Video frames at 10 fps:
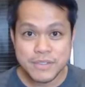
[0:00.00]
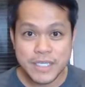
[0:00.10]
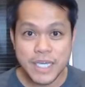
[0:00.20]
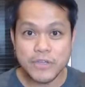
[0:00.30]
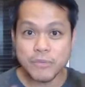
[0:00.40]

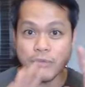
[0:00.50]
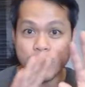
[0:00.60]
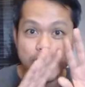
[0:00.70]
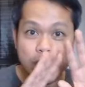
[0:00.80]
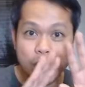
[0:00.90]
Okay, you're
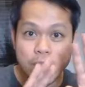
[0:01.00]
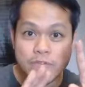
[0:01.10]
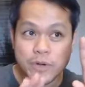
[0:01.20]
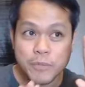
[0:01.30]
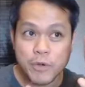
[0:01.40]
moving
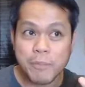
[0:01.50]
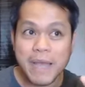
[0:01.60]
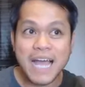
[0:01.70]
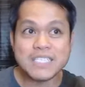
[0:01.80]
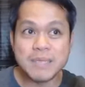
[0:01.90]
away from your
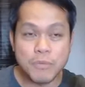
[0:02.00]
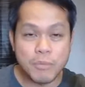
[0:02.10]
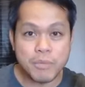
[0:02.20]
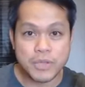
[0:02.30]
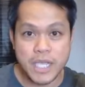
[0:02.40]

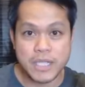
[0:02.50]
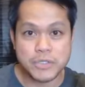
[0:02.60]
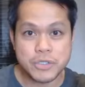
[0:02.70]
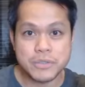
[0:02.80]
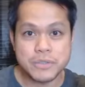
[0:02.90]
maximum
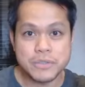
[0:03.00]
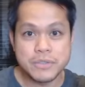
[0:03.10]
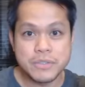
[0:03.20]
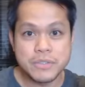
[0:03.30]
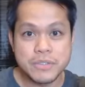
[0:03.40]
potential.
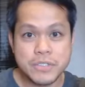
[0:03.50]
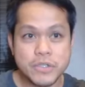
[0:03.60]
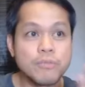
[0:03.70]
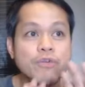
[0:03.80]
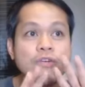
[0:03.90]

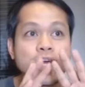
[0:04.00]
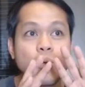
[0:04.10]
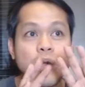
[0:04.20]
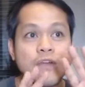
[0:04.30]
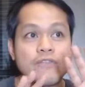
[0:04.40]
You're moving
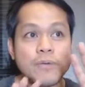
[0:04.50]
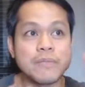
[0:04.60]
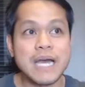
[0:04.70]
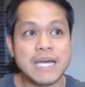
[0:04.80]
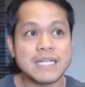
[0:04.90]
away
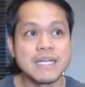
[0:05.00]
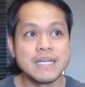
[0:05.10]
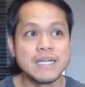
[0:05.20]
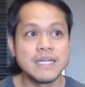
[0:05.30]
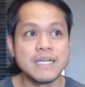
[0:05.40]
from that
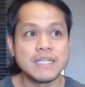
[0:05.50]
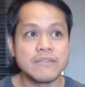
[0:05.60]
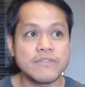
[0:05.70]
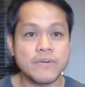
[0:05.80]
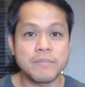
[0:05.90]

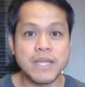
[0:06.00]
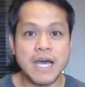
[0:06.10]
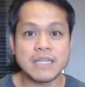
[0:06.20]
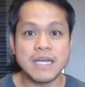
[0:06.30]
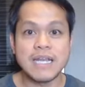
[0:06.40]

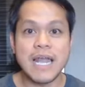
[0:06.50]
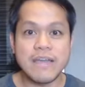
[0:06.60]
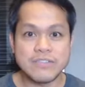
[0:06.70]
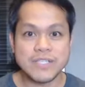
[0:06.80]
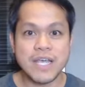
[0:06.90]

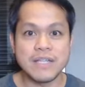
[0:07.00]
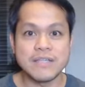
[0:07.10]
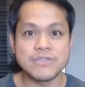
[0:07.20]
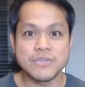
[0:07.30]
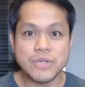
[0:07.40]
lifestyle,
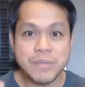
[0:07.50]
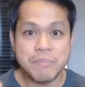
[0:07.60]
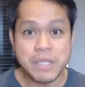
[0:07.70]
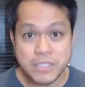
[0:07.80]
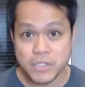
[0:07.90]
that
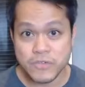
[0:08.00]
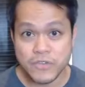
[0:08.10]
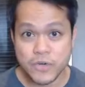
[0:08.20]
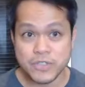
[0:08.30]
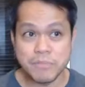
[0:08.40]
dream business of
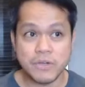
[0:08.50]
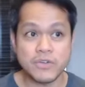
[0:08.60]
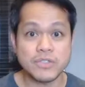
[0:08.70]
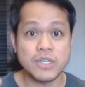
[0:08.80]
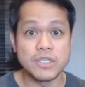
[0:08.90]
yours,
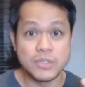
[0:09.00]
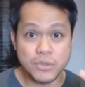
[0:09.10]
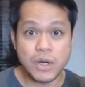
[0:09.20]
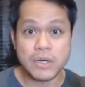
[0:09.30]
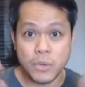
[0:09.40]
because
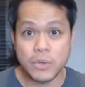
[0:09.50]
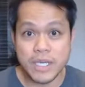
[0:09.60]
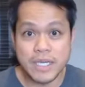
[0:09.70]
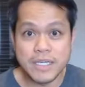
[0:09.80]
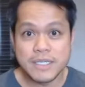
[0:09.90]
you are
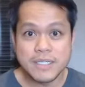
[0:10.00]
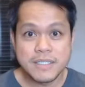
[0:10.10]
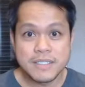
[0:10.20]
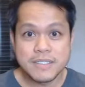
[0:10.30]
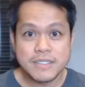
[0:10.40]
okay.
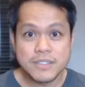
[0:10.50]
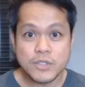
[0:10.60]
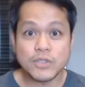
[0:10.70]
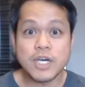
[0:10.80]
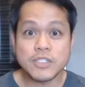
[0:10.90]

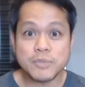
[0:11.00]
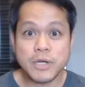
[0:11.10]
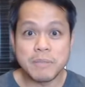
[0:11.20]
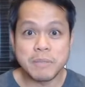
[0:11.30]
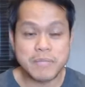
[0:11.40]
So that is a
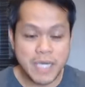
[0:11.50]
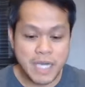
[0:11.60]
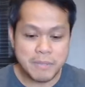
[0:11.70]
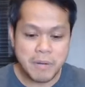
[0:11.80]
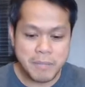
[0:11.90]
problem.
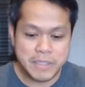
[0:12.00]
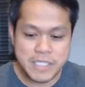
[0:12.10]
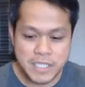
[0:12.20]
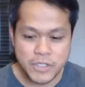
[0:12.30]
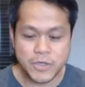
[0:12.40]
Kaya nga
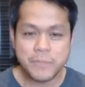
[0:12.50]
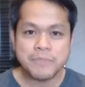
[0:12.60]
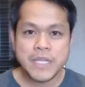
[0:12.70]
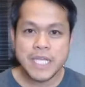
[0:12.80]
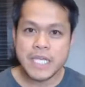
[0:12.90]
mapapansin
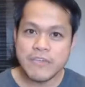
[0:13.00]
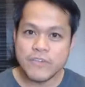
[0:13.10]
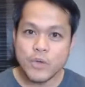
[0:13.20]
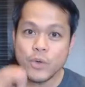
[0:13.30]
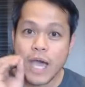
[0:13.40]
niyo,
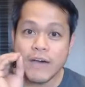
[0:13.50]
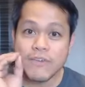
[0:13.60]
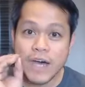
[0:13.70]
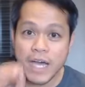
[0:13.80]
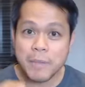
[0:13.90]
if you
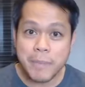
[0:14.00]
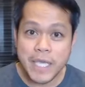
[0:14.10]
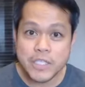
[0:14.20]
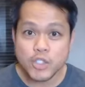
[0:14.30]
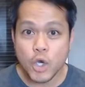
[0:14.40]
have a
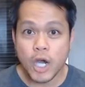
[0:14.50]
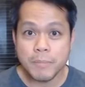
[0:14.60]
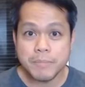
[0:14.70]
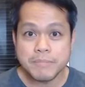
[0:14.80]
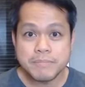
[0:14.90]
high-paying
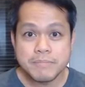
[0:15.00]
job,